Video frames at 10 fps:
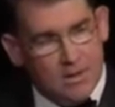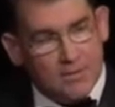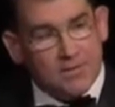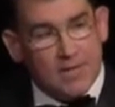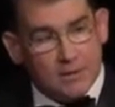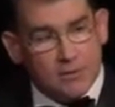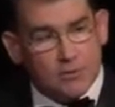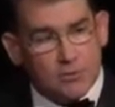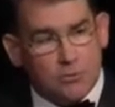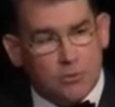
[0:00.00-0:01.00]
The deadly
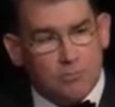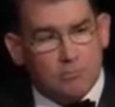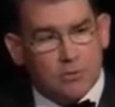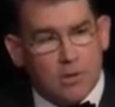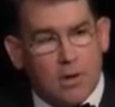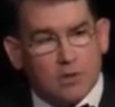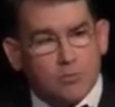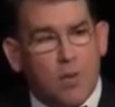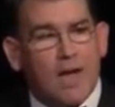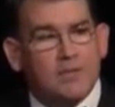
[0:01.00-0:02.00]
storm
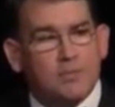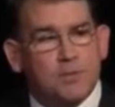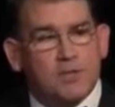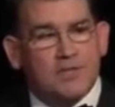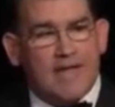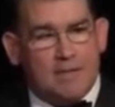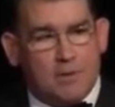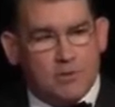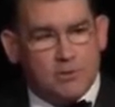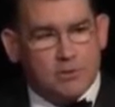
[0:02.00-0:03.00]
caused widespread
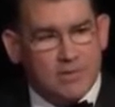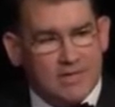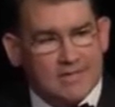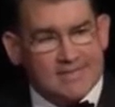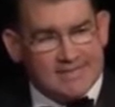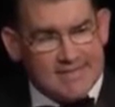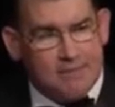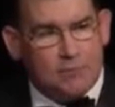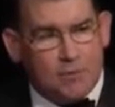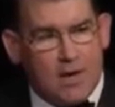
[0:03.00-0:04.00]
damage to
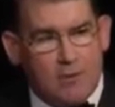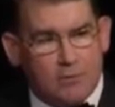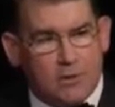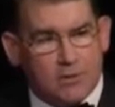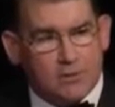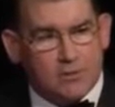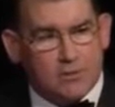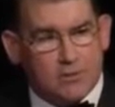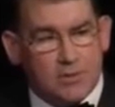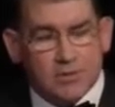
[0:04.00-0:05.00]
several
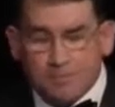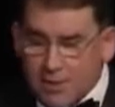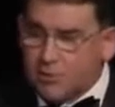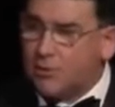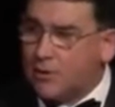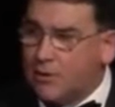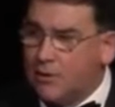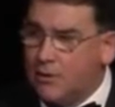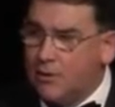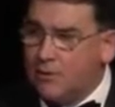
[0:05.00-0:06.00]
areas,
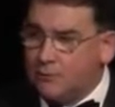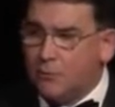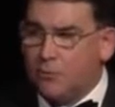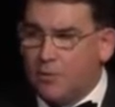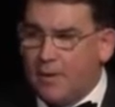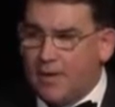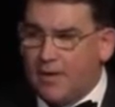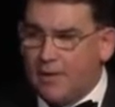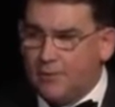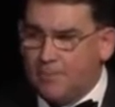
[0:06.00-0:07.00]
especially the Florida
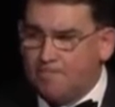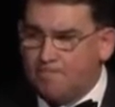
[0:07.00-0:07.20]
Panhandle.